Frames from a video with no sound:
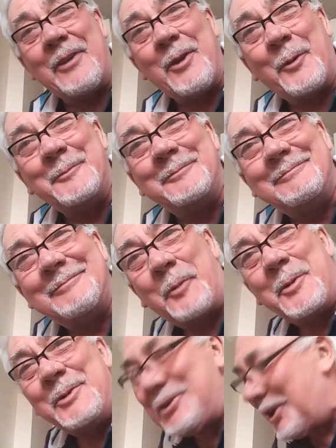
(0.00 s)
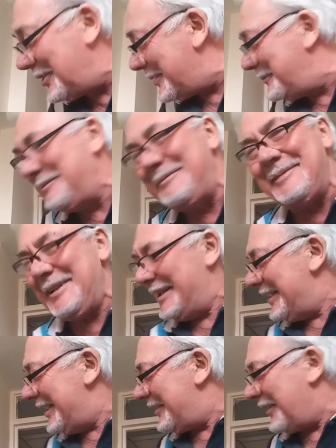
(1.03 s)
fun though. Hope you're enjoying them.
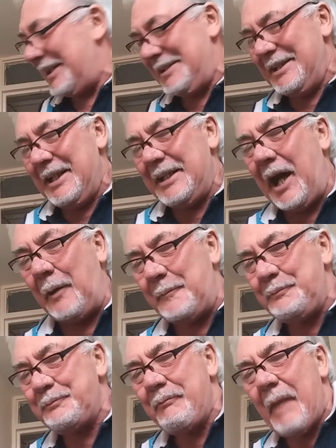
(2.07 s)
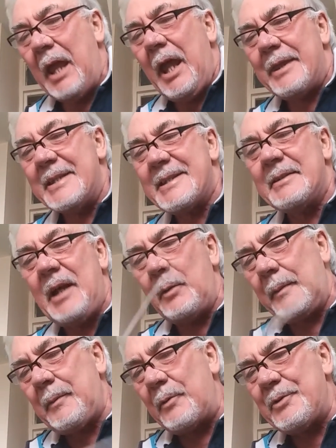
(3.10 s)
Right, now, this is how
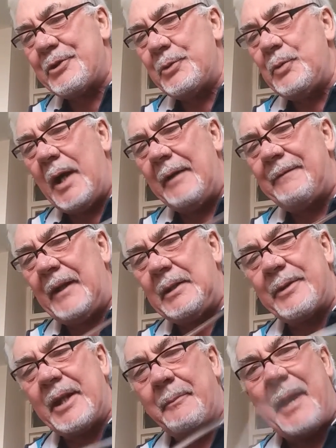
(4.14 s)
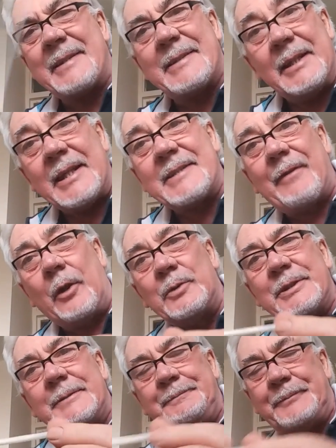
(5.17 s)
I'm going to find out the capacity of this
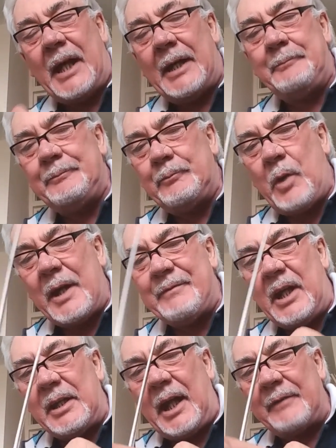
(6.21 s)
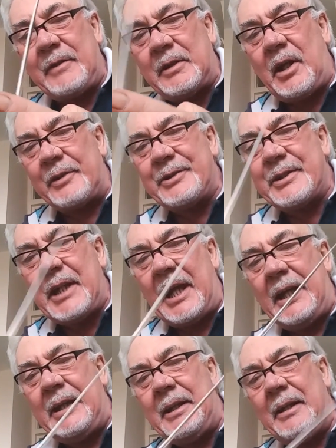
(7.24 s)
float. What I've done, I've got
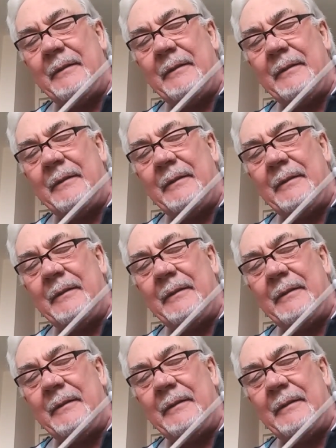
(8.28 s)
a